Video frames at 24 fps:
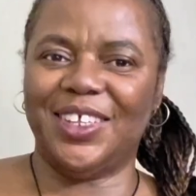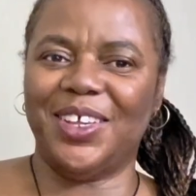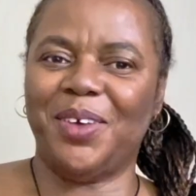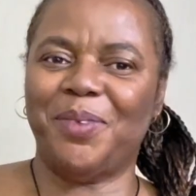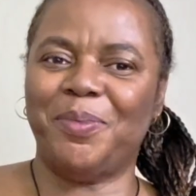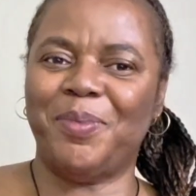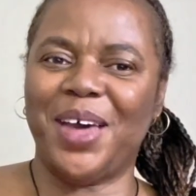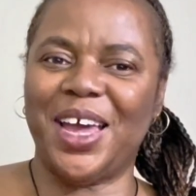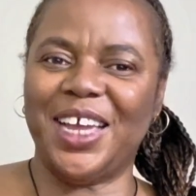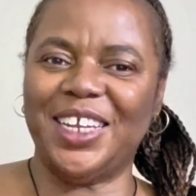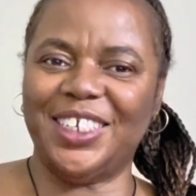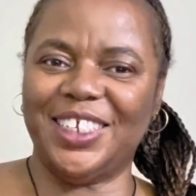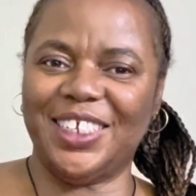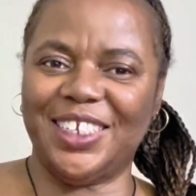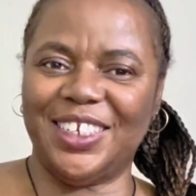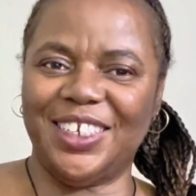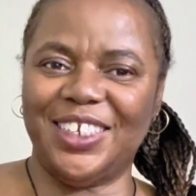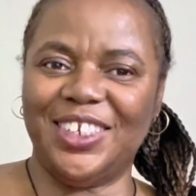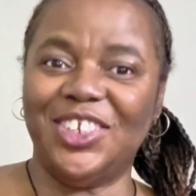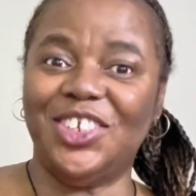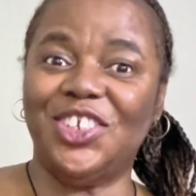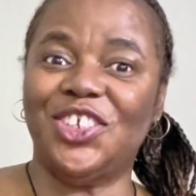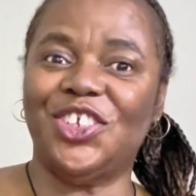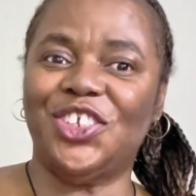
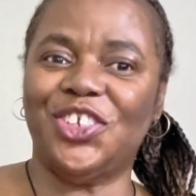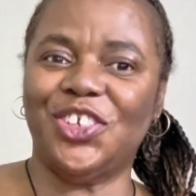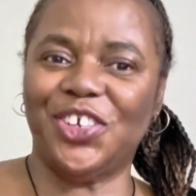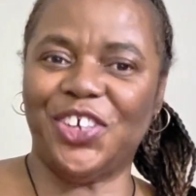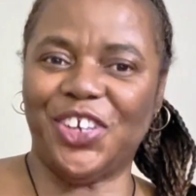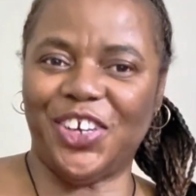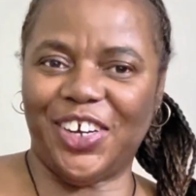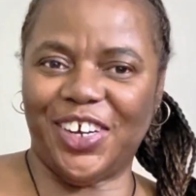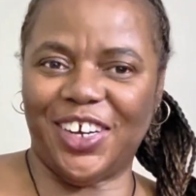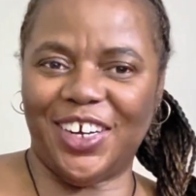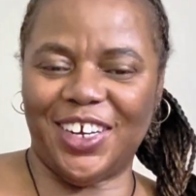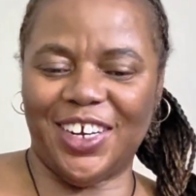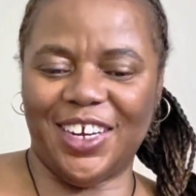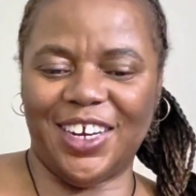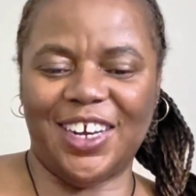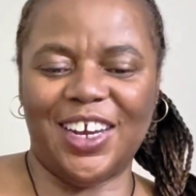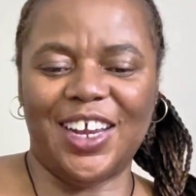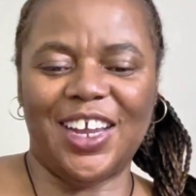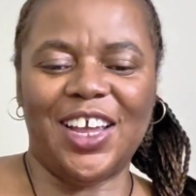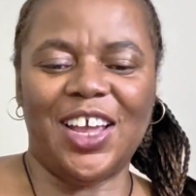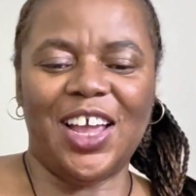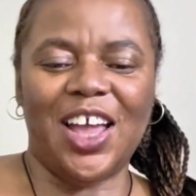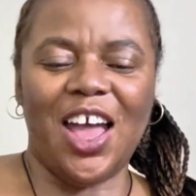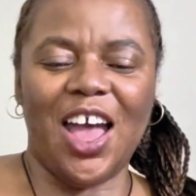Imagine sugar.
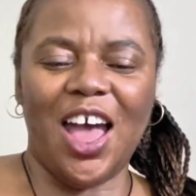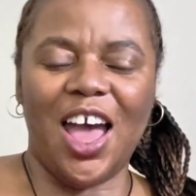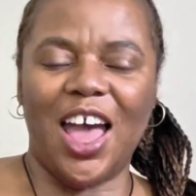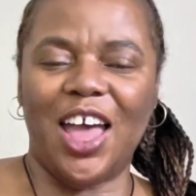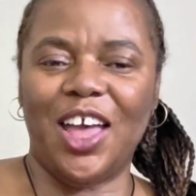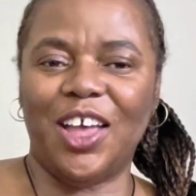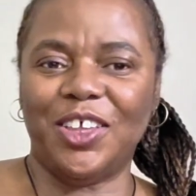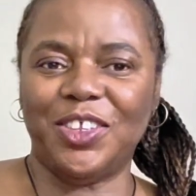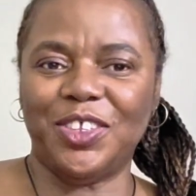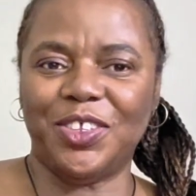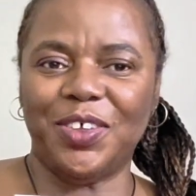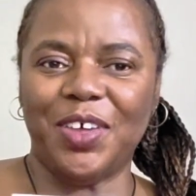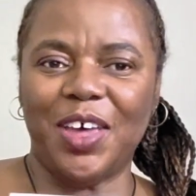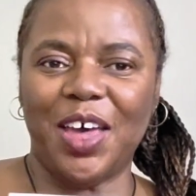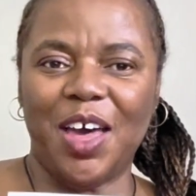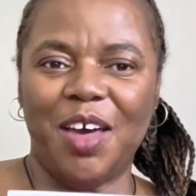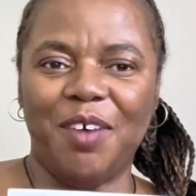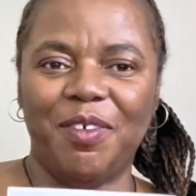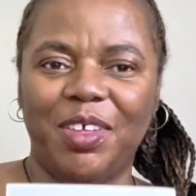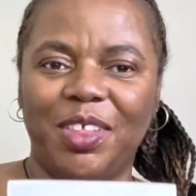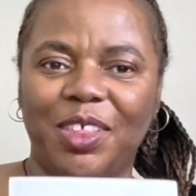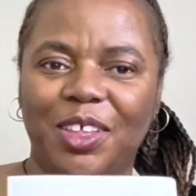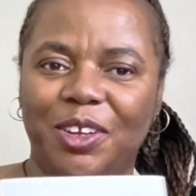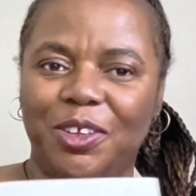I also
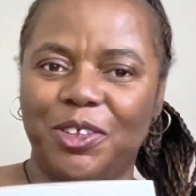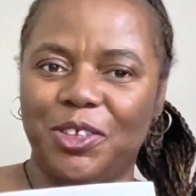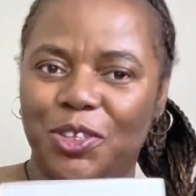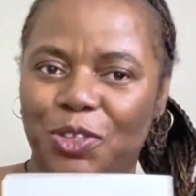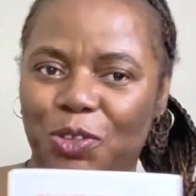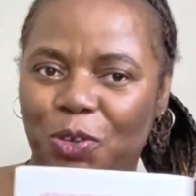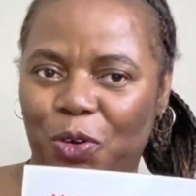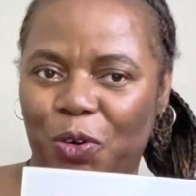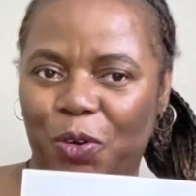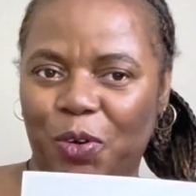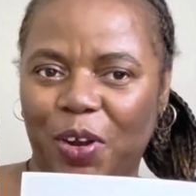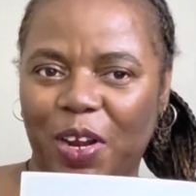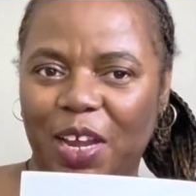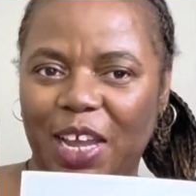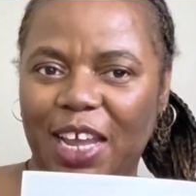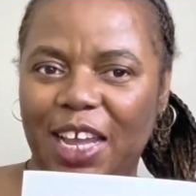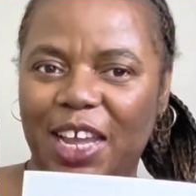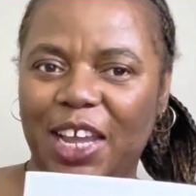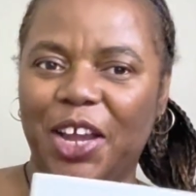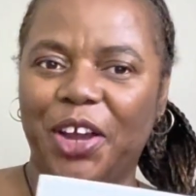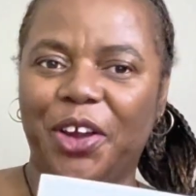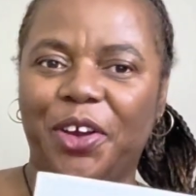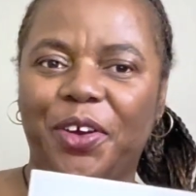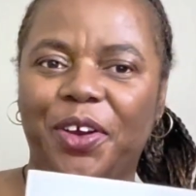have a little story
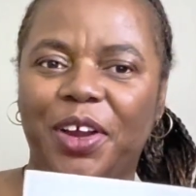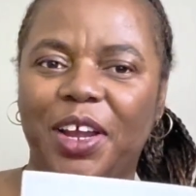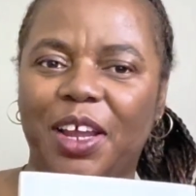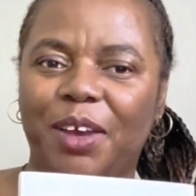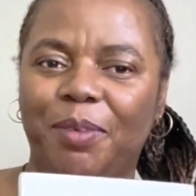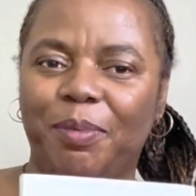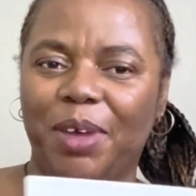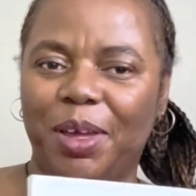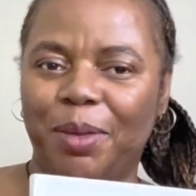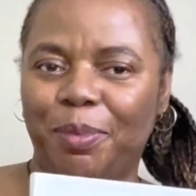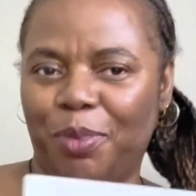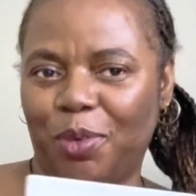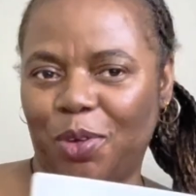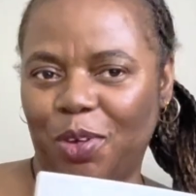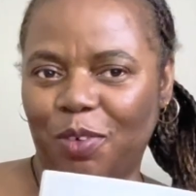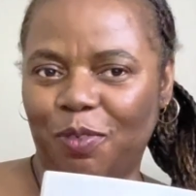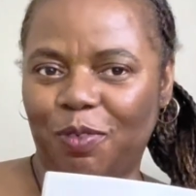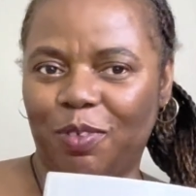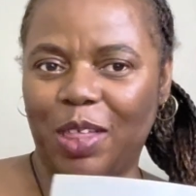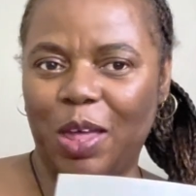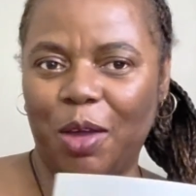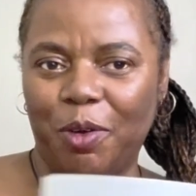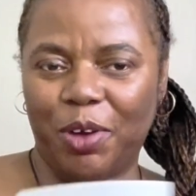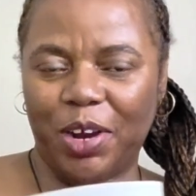here in my book,
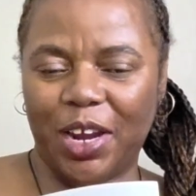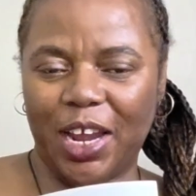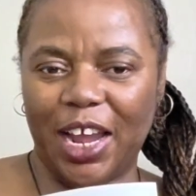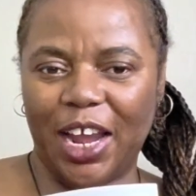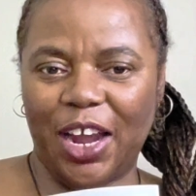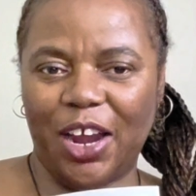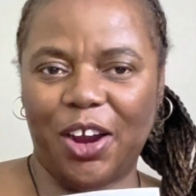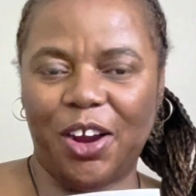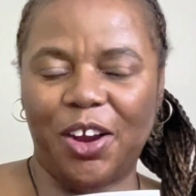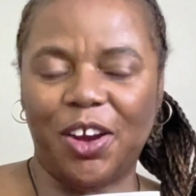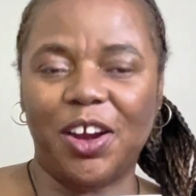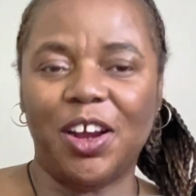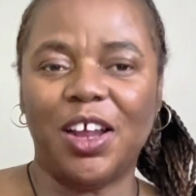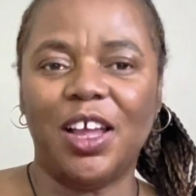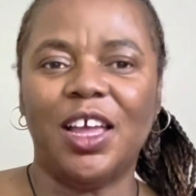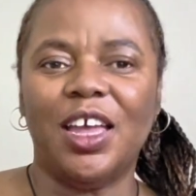Flowercare,